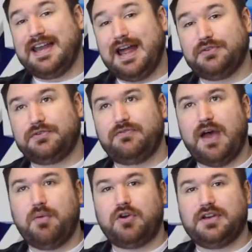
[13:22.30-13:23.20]
announced
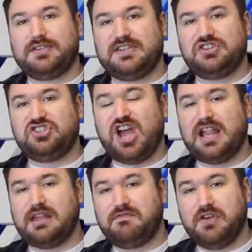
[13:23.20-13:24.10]
that we're going to see
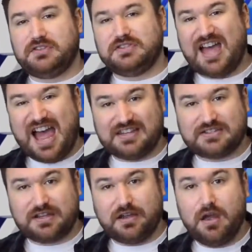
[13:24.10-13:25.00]
Charlotte versus
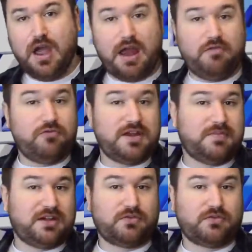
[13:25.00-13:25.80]
Asuka, a rematch